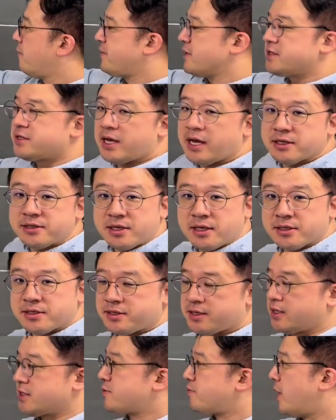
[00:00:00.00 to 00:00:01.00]
this
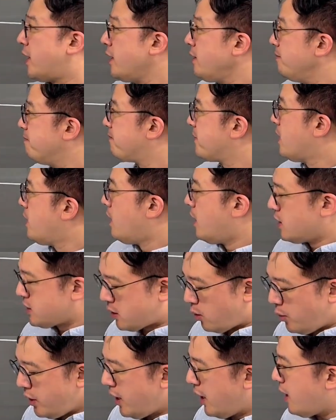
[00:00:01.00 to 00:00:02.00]
x-axis, right? So
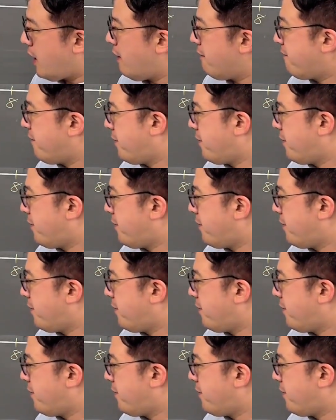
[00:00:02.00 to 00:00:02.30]
we have